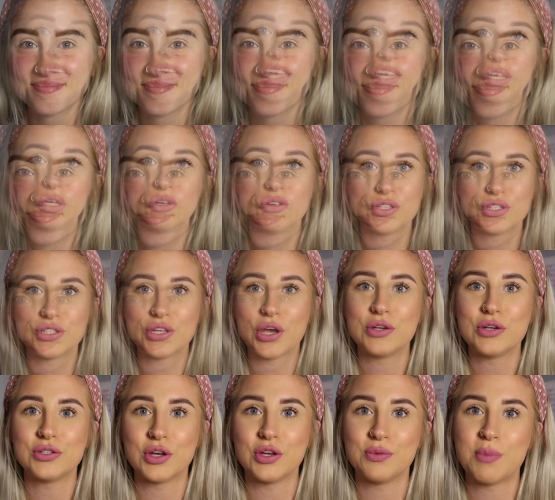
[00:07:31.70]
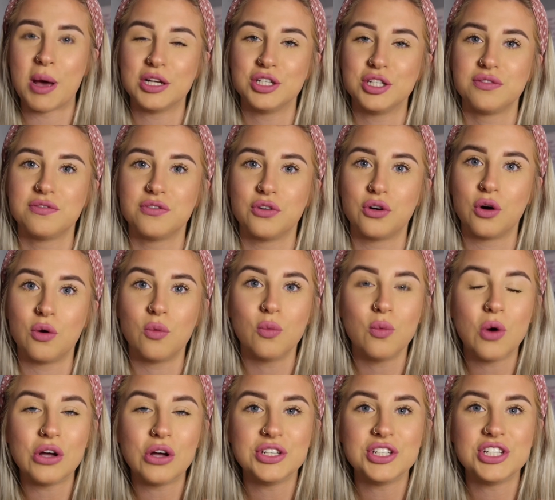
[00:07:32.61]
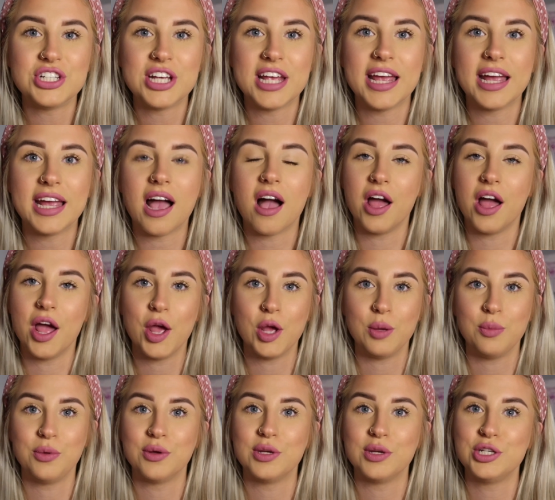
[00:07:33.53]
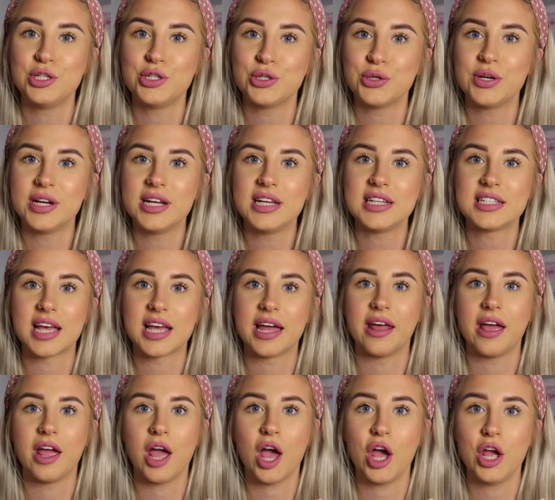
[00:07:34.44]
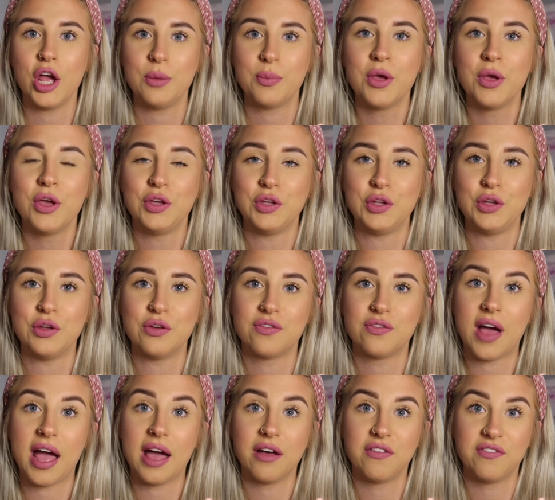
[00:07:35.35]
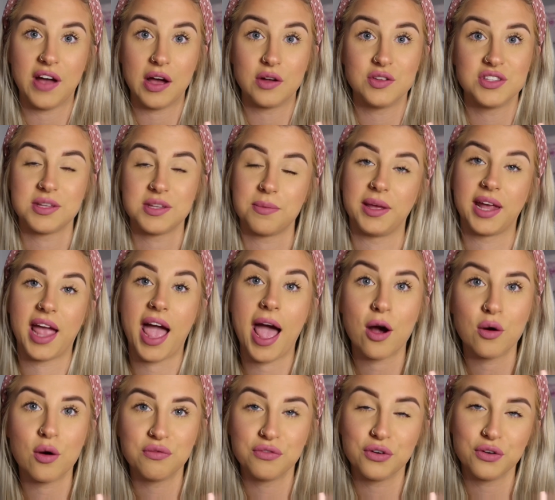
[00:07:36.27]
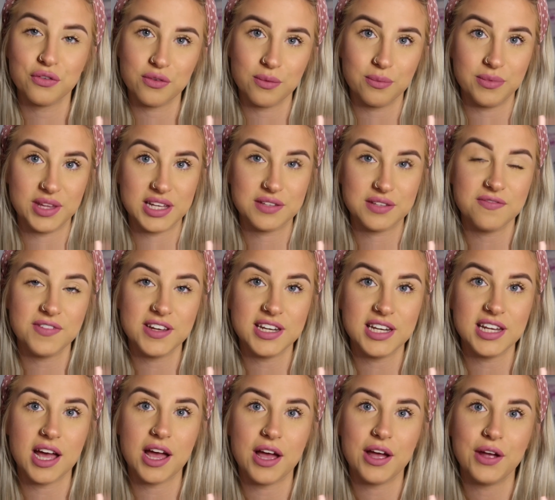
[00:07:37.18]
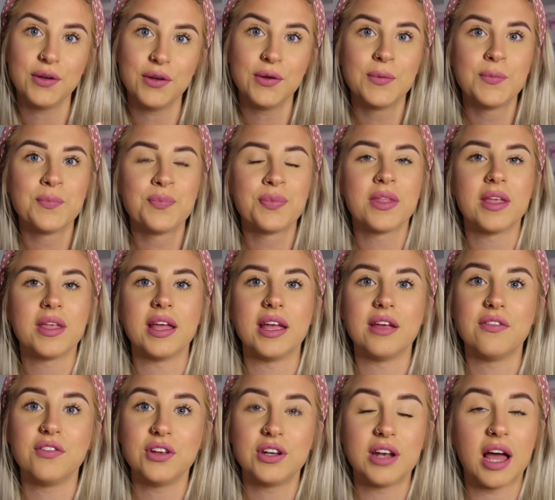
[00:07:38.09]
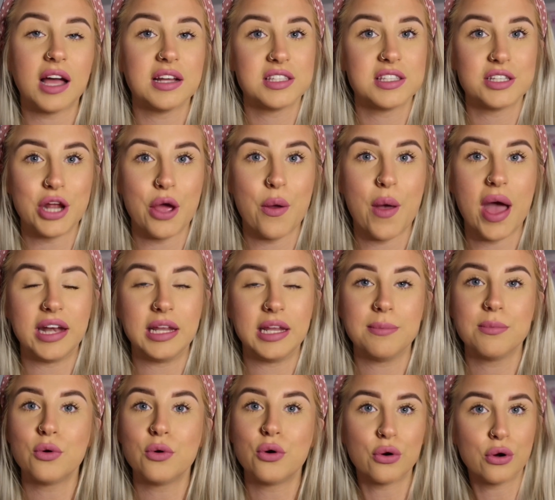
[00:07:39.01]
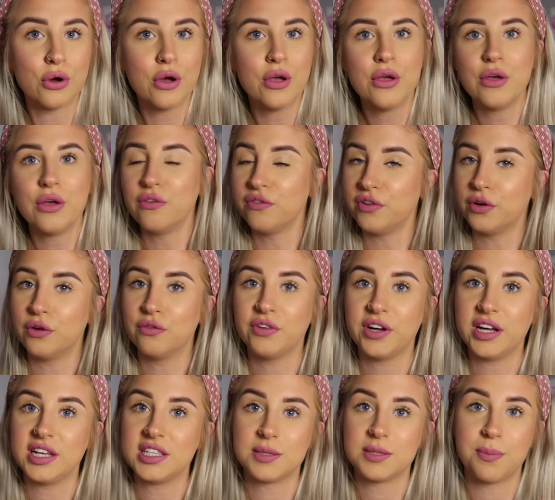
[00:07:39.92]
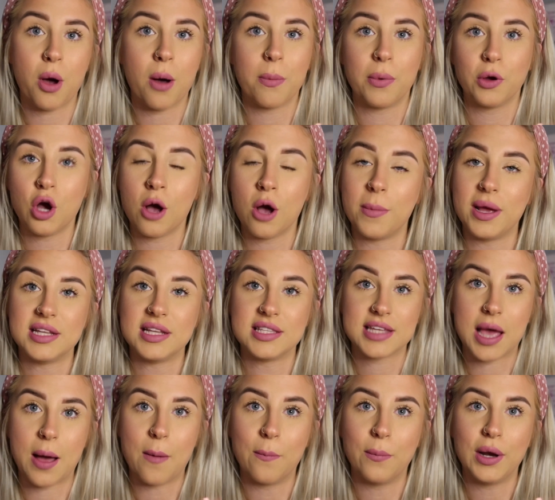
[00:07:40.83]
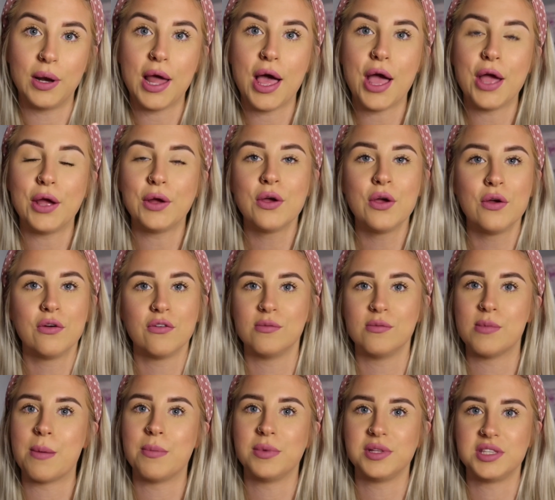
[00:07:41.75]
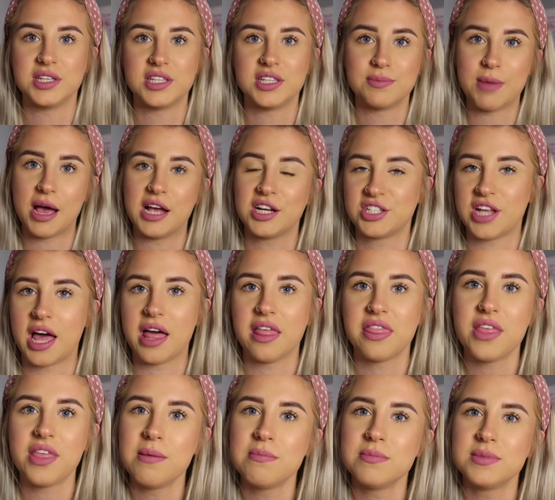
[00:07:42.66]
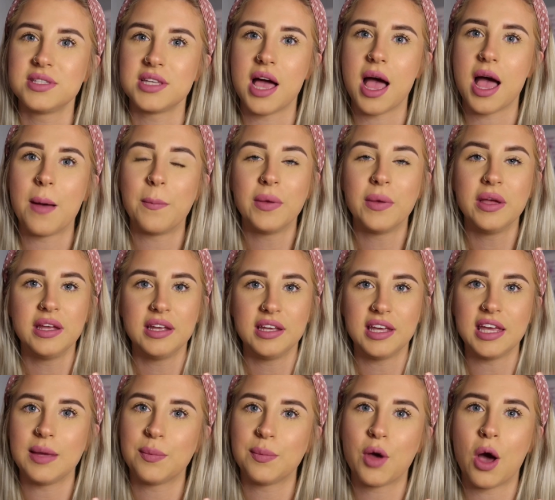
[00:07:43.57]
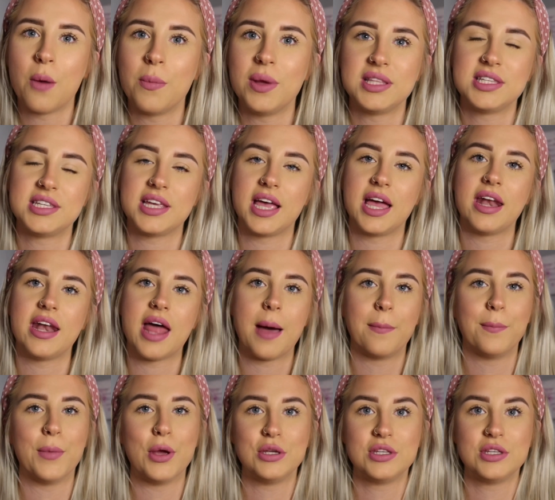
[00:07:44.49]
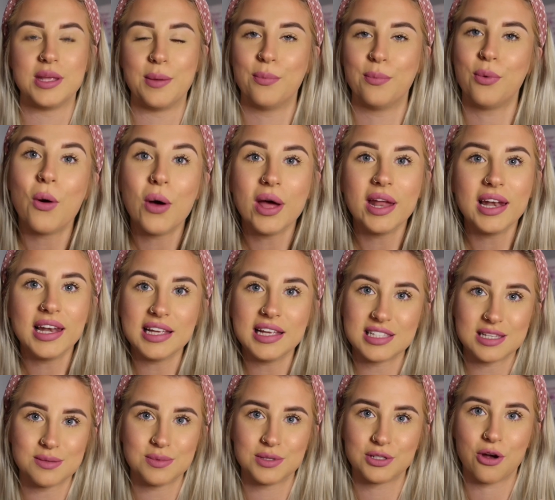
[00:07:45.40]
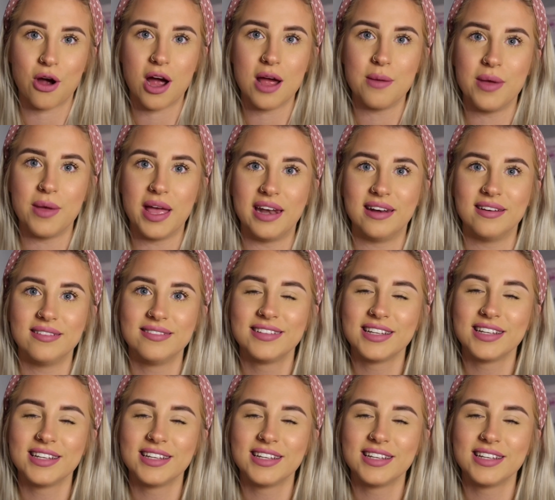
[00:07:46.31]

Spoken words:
Thank you so much for watching. I hope you enjoyed, and I hope you've found something helpful from this video. If you'd like to know any more, feel free to pop a comment down below. Remember to smash that thumbs up, keep commenting, and most importantly subscribing.